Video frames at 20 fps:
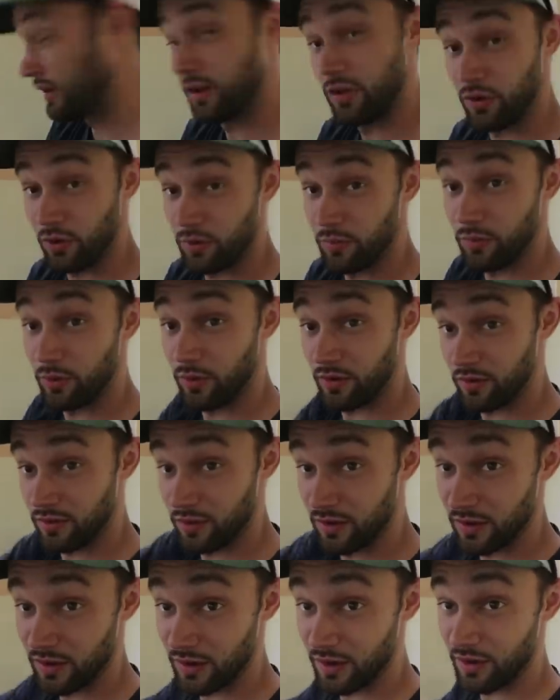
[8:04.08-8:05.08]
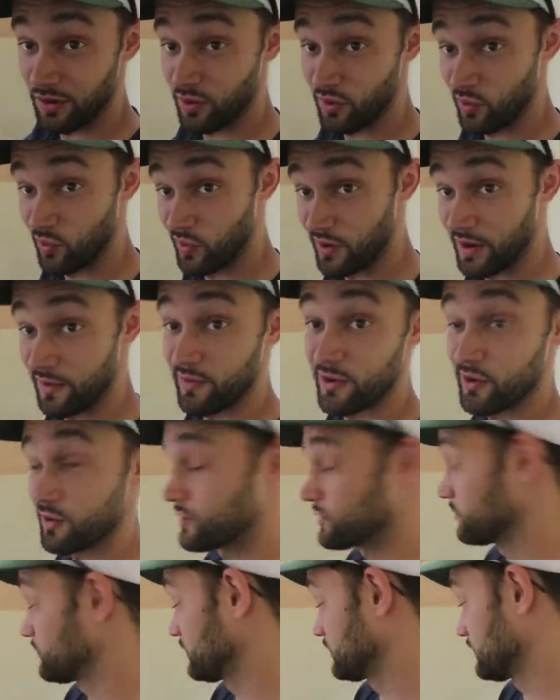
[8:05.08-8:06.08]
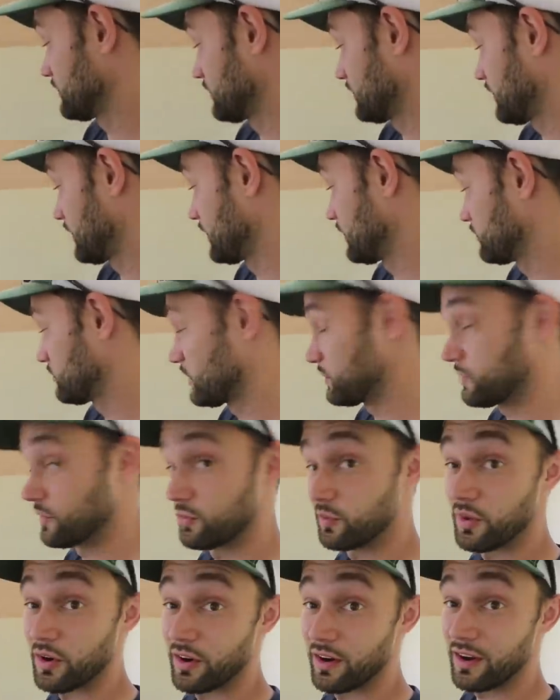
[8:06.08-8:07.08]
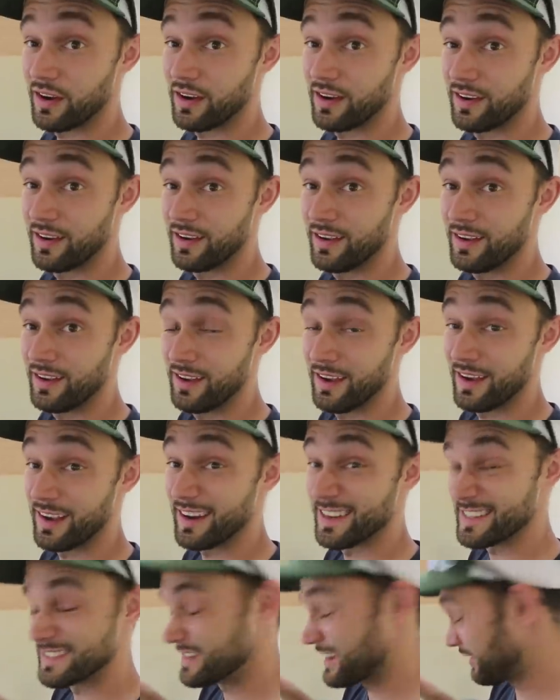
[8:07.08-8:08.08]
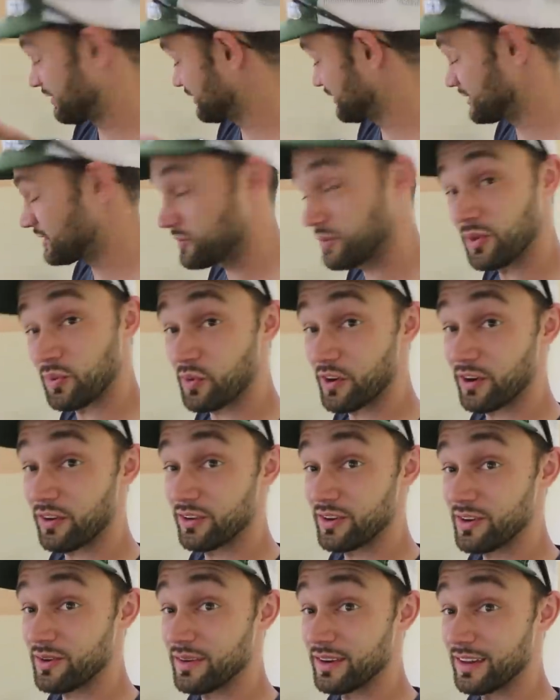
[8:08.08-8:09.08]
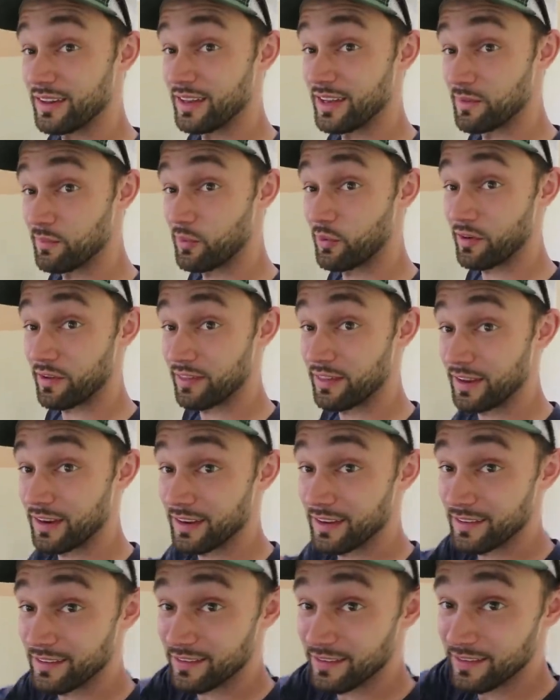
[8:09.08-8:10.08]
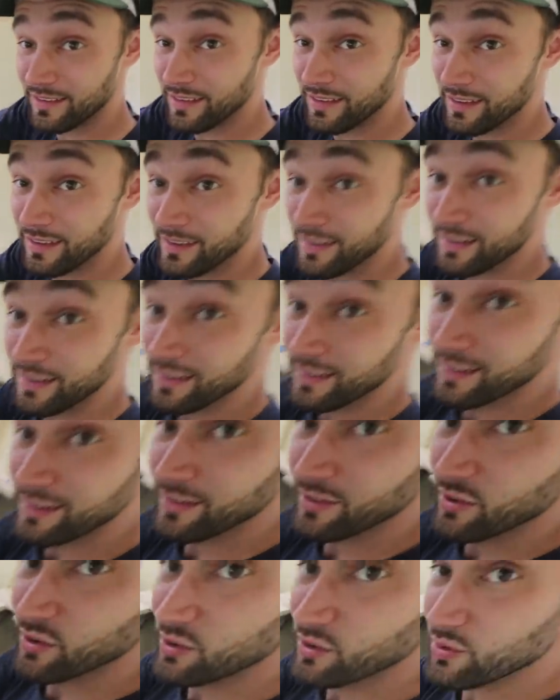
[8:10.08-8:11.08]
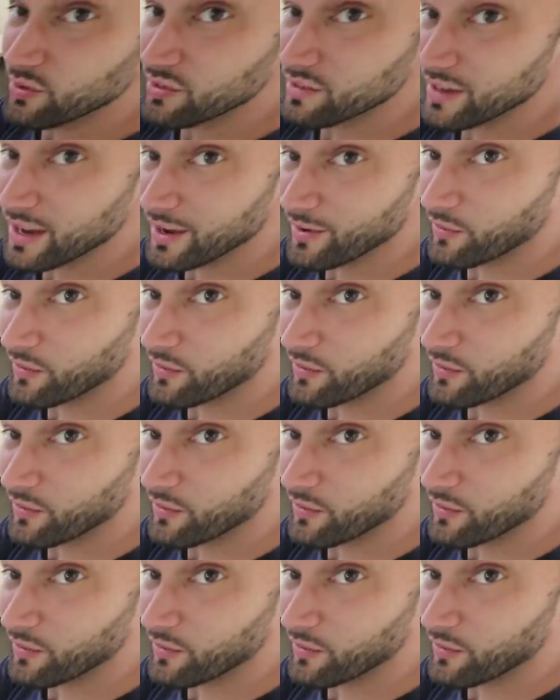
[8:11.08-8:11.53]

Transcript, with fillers: Another important thing, whenever you're doing any type of work, it has nothing to do with the work you're doing. The important thing is to stay